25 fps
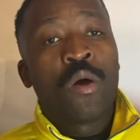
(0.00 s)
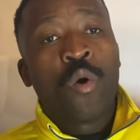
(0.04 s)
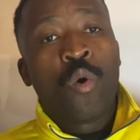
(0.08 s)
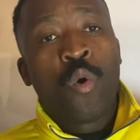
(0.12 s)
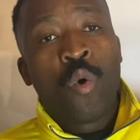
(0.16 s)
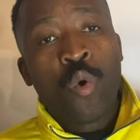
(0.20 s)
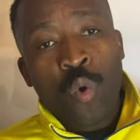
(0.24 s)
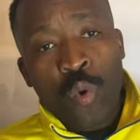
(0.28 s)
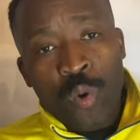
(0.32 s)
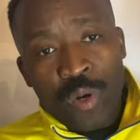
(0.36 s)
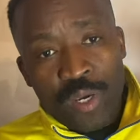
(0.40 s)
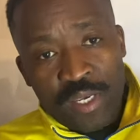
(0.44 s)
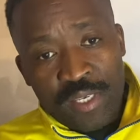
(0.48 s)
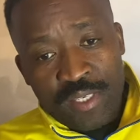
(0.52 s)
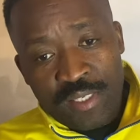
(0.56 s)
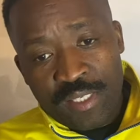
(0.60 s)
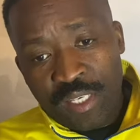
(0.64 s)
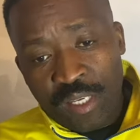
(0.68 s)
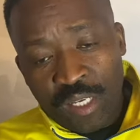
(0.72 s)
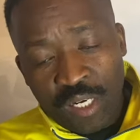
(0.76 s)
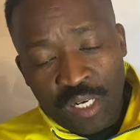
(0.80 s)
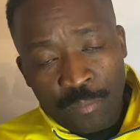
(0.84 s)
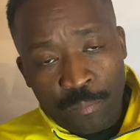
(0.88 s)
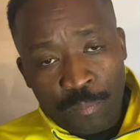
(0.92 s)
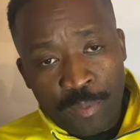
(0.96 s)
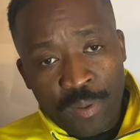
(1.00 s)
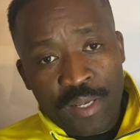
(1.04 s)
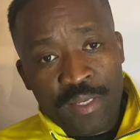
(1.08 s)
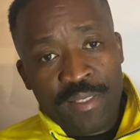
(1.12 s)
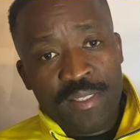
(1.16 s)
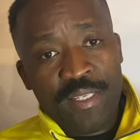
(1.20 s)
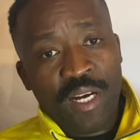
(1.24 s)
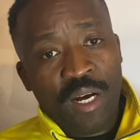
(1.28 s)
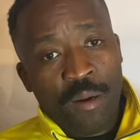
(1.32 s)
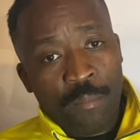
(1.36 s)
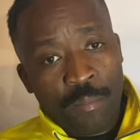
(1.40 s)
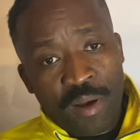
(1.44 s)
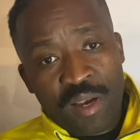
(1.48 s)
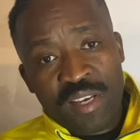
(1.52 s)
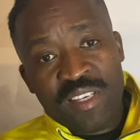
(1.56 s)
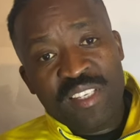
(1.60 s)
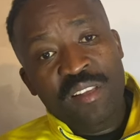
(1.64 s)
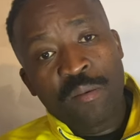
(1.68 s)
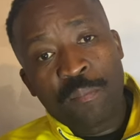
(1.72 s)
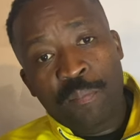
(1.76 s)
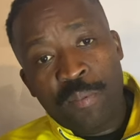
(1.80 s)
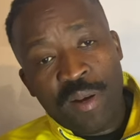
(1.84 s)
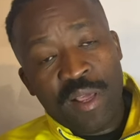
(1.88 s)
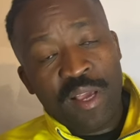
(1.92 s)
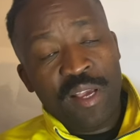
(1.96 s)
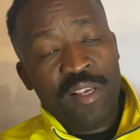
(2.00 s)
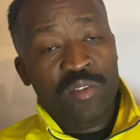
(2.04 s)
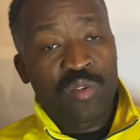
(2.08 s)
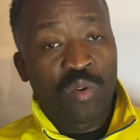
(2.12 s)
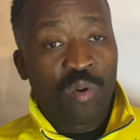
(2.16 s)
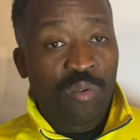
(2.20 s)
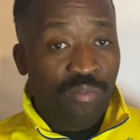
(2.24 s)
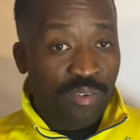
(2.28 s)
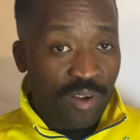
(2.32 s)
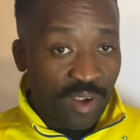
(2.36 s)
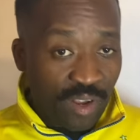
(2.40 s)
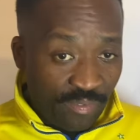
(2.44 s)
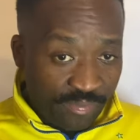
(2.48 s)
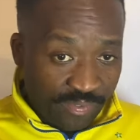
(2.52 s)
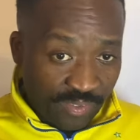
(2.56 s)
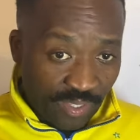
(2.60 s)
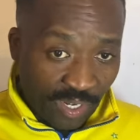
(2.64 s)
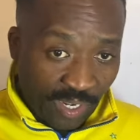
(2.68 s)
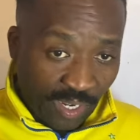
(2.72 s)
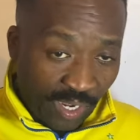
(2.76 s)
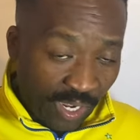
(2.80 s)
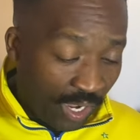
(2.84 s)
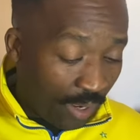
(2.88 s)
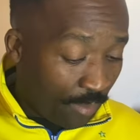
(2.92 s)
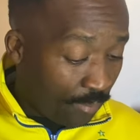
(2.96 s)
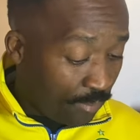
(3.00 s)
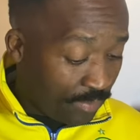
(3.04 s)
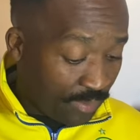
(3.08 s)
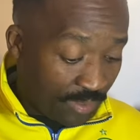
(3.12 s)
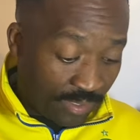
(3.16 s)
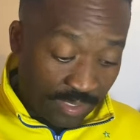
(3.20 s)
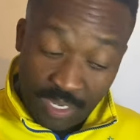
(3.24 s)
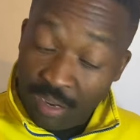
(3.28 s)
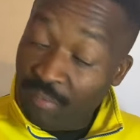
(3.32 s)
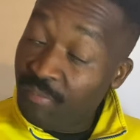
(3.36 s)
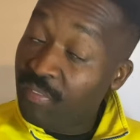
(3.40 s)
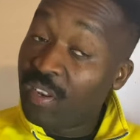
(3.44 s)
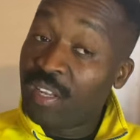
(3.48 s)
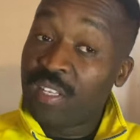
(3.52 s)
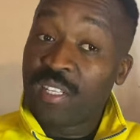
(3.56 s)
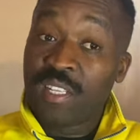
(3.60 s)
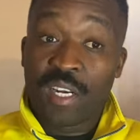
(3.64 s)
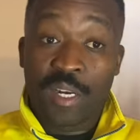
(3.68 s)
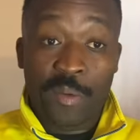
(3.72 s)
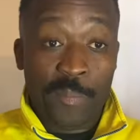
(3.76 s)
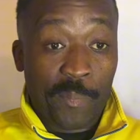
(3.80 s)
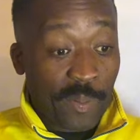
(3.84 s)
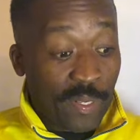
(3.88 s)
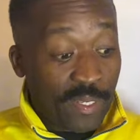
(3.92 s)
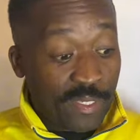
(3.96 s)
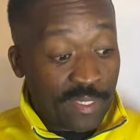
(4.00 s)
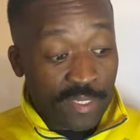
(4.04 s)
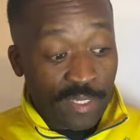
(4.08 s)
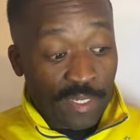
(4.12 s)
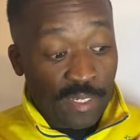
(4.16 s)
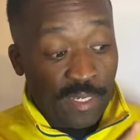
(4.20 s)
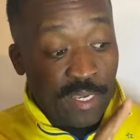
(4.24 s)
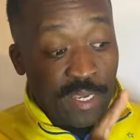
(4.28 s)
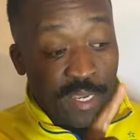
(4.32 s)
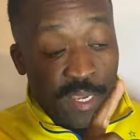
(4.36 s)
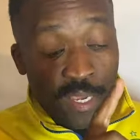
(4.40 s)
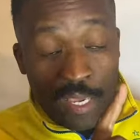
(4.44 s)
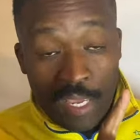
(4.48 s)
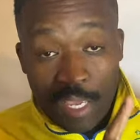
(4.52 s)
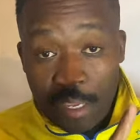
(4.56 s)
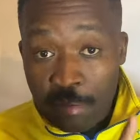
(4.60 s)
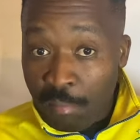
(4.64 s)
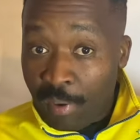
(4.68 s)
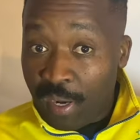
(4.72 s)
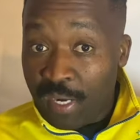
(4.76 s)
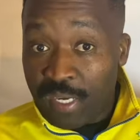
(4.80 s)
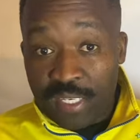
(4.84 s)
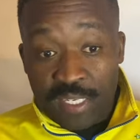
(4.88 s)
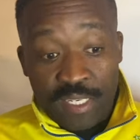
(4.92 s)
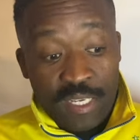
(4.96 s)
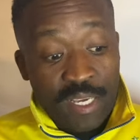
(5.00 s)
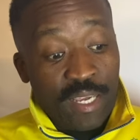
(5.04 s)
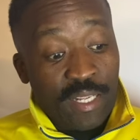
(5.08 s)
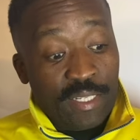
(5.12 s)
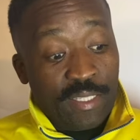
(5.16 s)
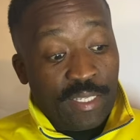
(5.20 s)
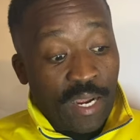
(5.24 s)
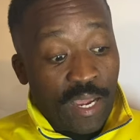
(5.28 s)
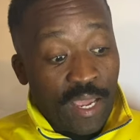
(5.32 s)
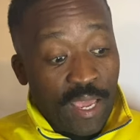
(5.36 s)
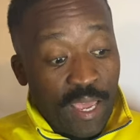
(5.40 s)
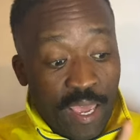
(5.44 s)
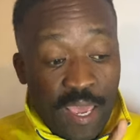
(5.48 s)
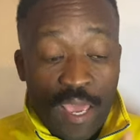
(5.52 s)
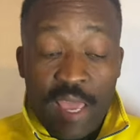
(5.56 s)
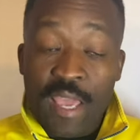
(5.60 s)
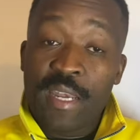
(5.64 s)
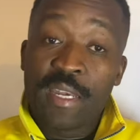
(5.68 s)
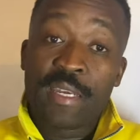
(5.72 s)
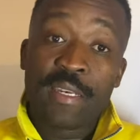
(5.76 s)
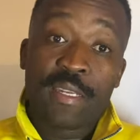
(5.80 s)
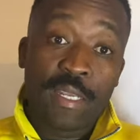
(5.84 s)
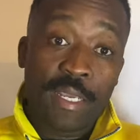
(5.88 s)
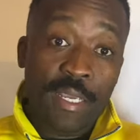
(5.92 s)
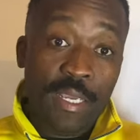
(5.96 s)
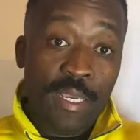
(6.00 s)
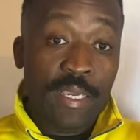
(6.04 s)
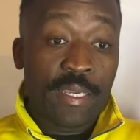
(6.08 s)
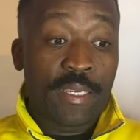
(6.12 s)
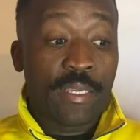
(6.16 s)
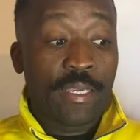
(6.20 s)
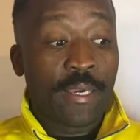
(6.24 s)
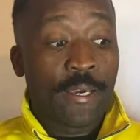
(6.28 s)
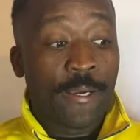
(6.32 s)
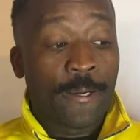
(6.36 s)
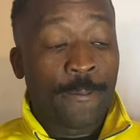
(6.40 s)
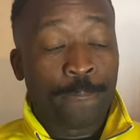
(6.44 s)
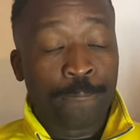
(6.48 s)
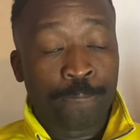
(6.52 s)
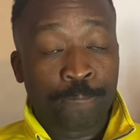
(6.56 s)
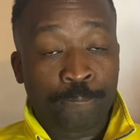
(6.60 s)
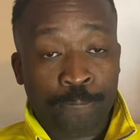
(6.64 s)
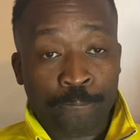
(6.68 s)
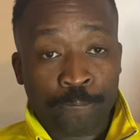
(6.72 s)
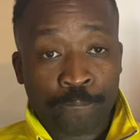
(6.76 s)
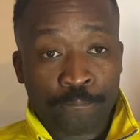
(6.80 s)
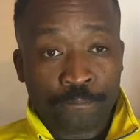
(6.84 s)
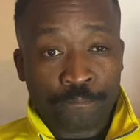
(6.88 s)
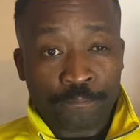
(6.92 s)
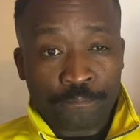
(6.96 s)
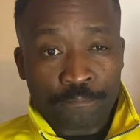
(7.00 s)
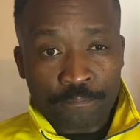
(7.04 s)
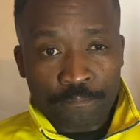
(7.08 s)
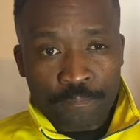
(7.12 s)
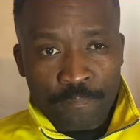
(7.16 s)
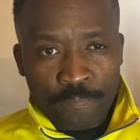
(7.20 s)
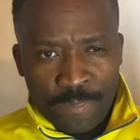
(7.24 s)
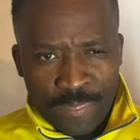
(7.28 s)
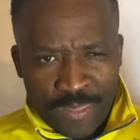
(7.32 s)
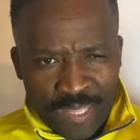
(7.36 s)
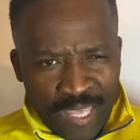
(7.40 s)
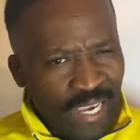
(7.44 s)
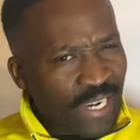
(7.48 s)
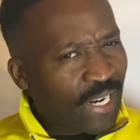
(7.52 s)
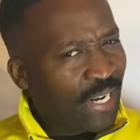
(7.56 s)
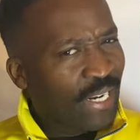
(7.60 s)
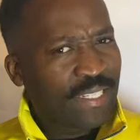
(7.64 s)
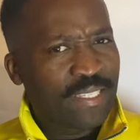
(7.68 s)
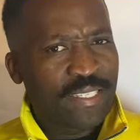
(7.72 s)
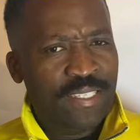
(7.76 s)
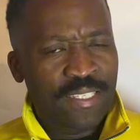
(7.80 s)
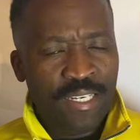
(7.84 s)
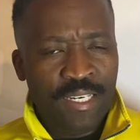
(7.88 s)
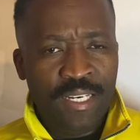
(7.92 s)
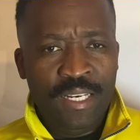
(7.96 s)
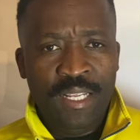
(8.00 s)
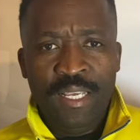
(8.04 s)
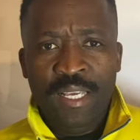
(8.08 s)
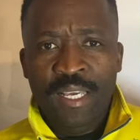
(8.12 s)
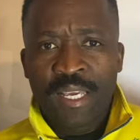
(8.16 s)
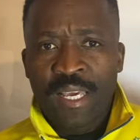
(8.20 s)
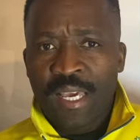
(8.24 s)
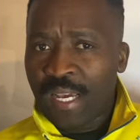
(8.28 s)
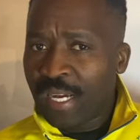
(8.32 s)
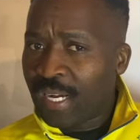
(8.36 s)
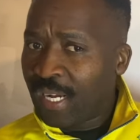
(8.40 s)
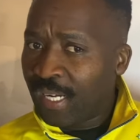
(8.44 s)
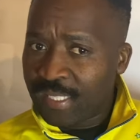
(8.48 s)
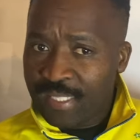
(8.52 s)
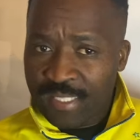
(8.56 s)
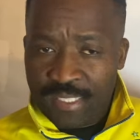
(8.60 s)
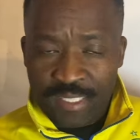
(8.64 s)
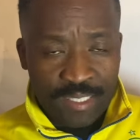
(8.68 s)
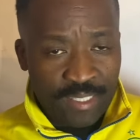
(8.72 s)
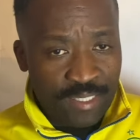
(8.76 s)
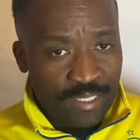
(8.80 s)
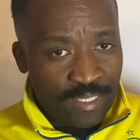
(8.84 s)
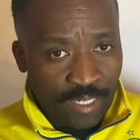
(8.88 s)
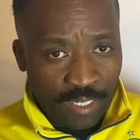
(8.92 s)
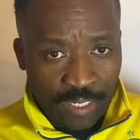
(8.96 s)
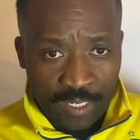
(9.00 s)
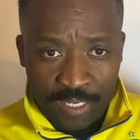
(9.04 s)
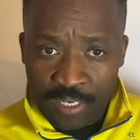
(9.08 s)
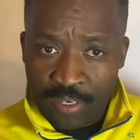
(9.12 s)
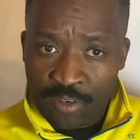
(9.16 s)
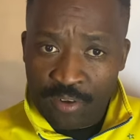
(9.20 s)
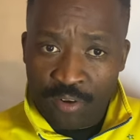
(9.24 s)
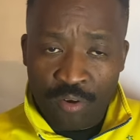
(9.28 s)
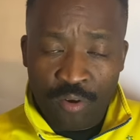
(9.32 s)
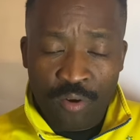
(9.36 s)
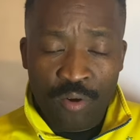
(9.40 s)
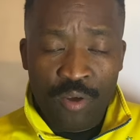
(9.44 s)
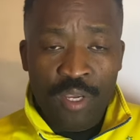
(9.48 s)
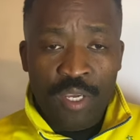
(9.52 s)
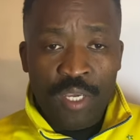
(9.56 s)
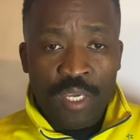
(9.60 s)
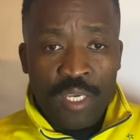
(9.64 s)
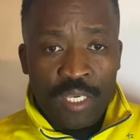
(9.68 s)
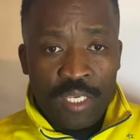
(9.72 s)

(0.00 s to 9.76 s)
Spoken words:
Who is he replacing amongst the players who have left the club? Definitely replacing a Mandieta and a Gatson Sirino.